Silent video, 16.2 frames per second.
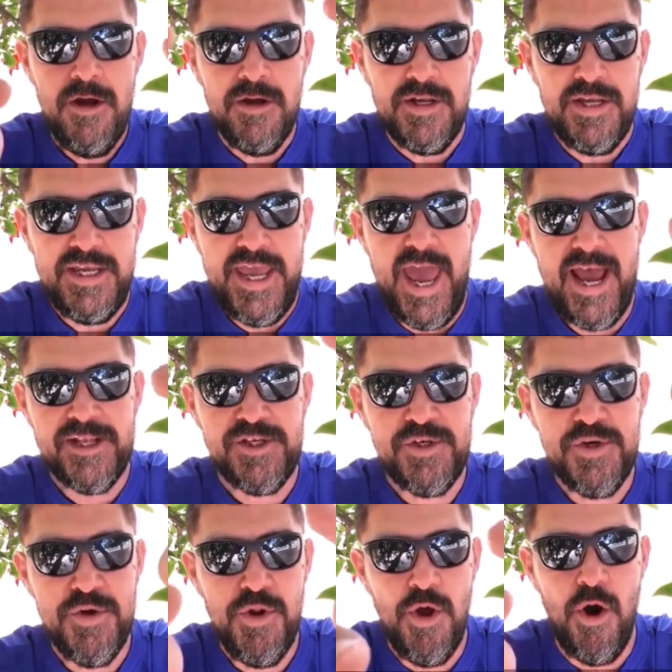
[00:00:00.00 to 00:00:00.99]
Get
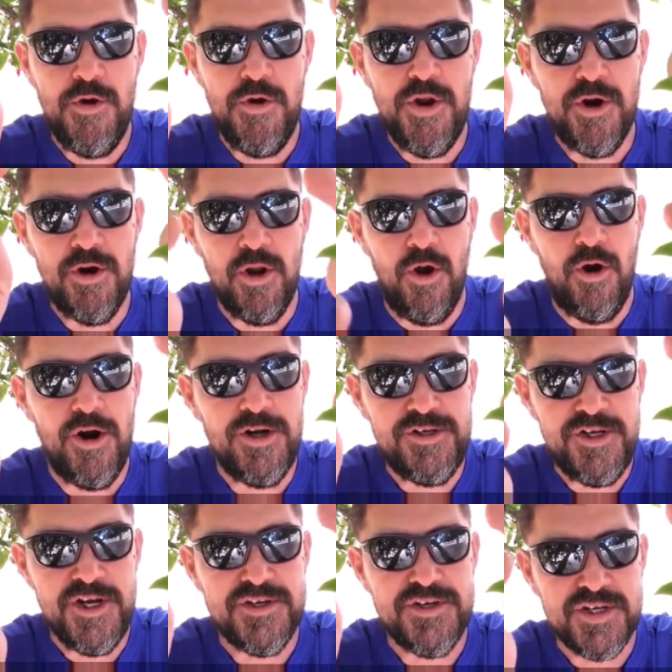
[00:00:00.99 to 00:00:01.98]
to know your Lord
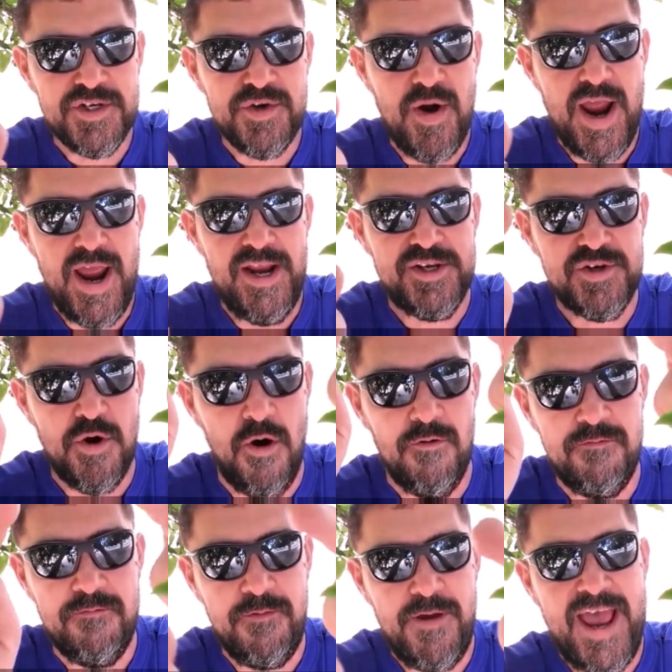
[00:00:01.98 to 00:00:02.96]
Jesus Christ.
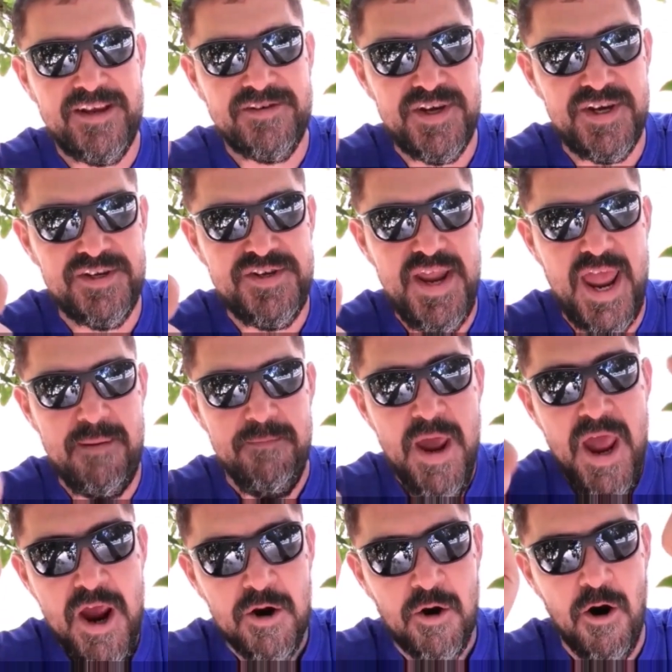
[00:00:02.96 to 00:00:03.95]
Confess His name.
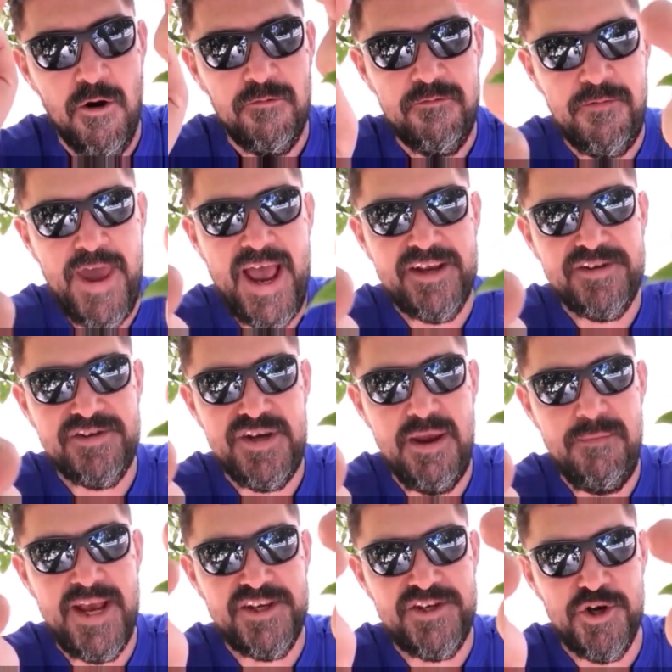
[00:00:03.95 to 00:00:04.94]
Confess
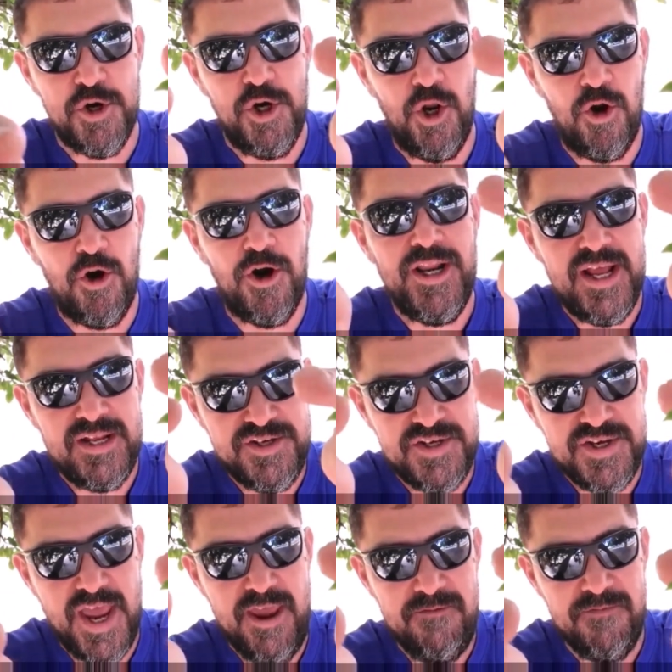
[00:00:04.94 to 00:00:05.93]
Him as your Lord and
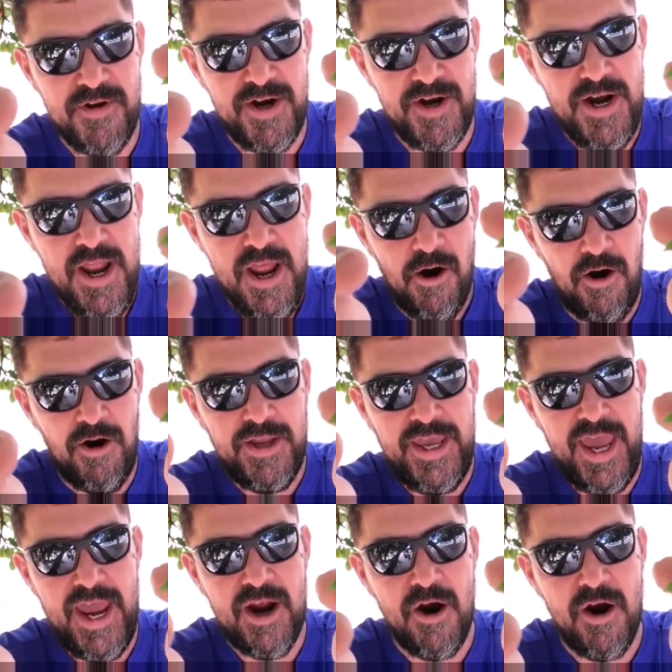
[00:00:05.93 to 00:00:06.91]
Savior.
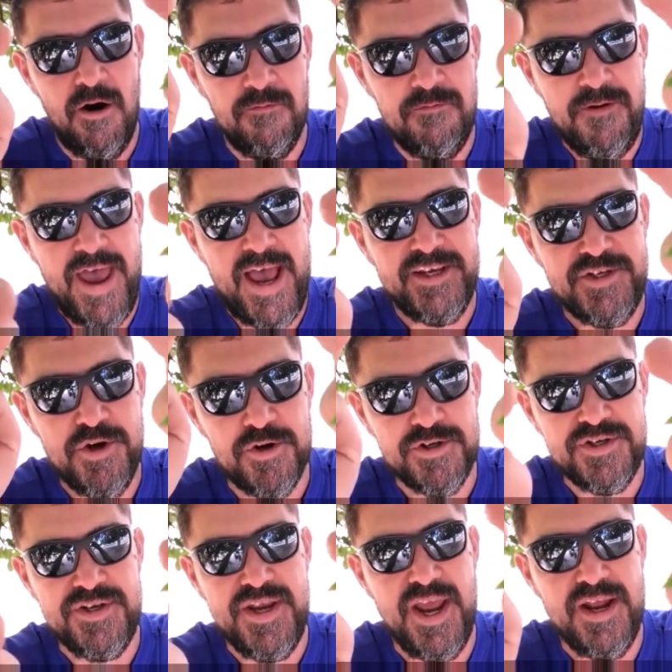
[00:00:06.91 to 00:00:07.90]
Okay? Confess your
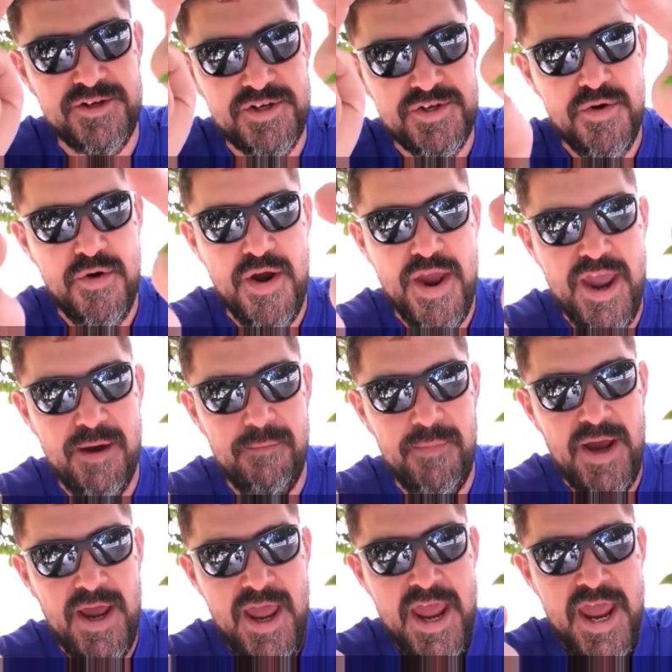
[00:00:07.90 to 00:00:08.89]
sins to Him.
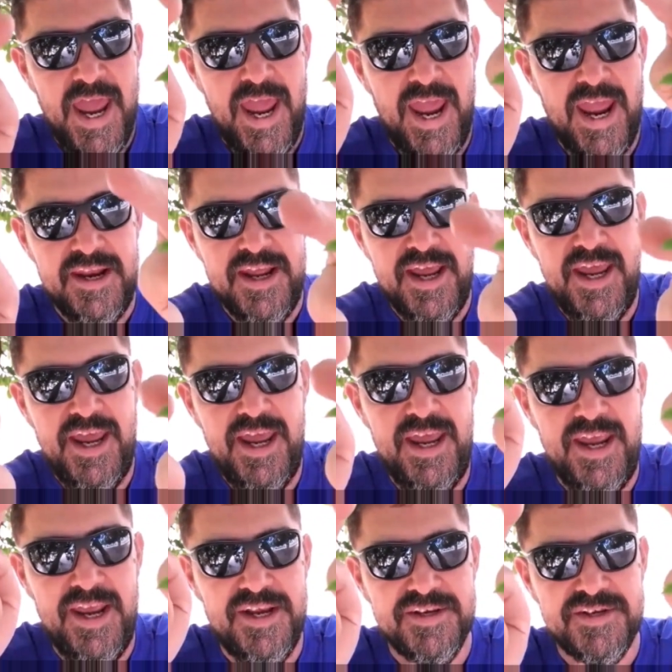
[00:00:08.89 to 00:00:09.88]
And He
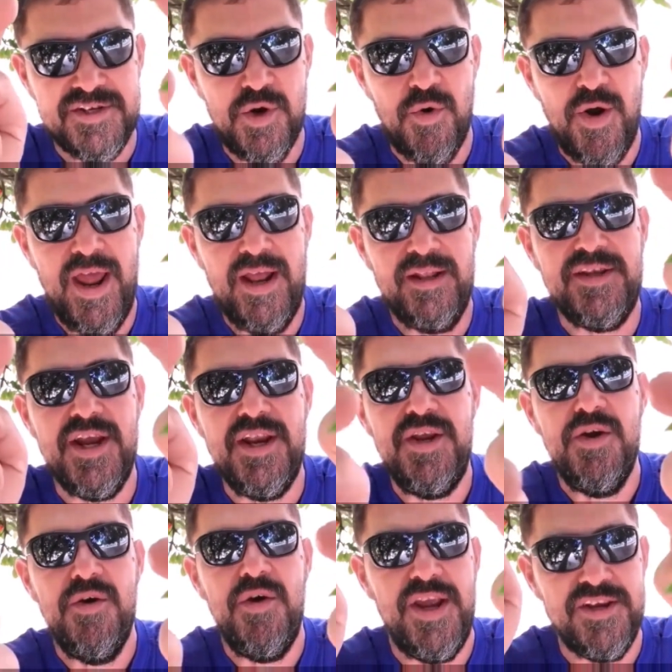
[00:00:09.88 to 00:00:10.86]
is granting
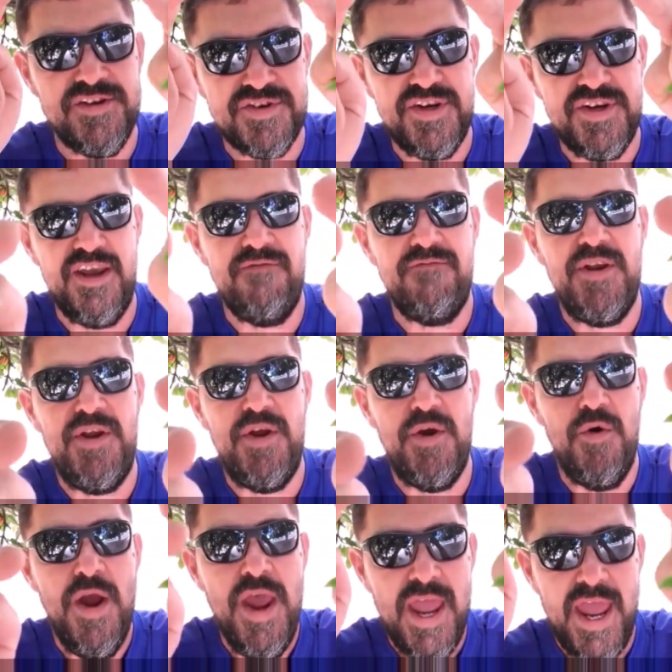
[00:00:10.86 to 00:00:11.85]
you, He's giving you
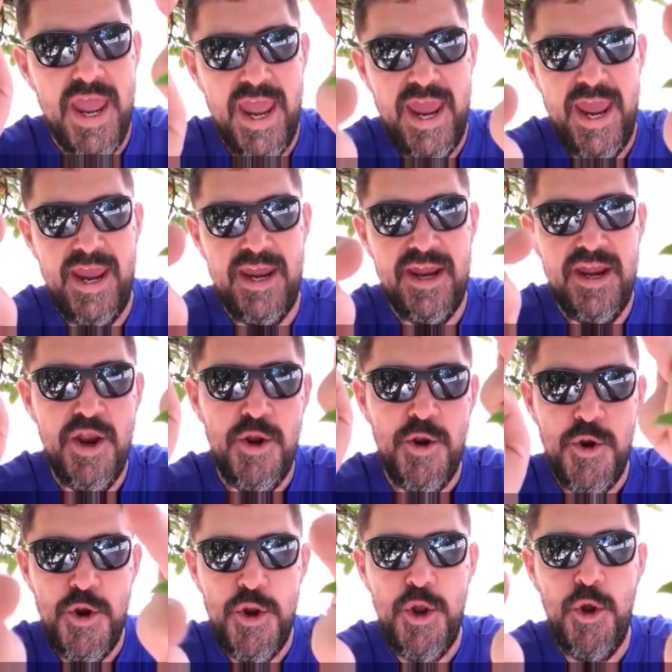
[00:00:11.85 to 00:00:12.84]
a
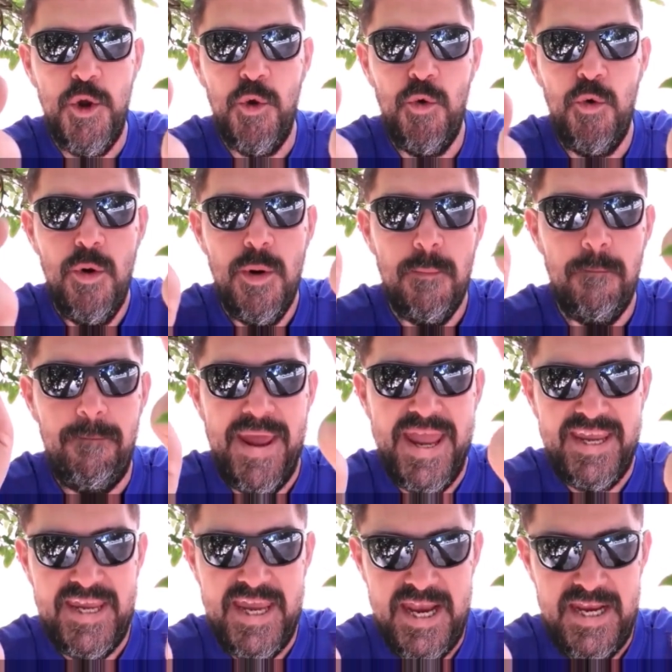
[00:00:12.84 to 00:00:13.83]
new
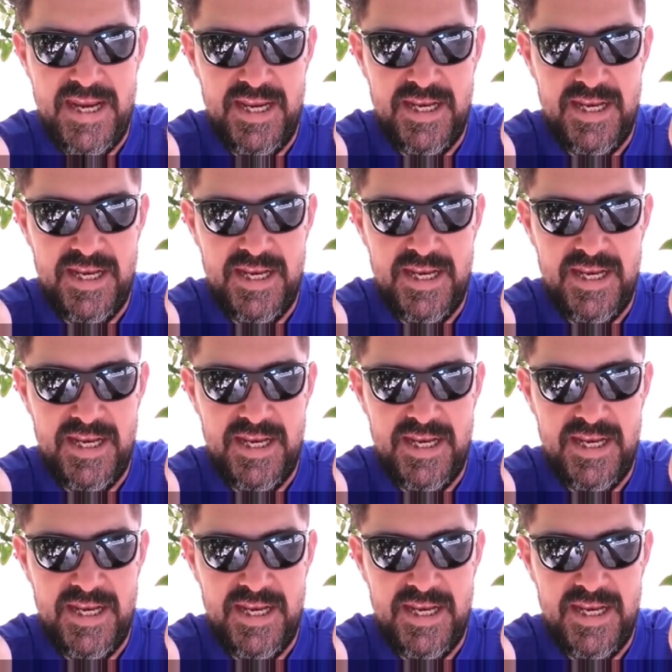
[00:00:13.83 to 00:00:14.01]
beginning.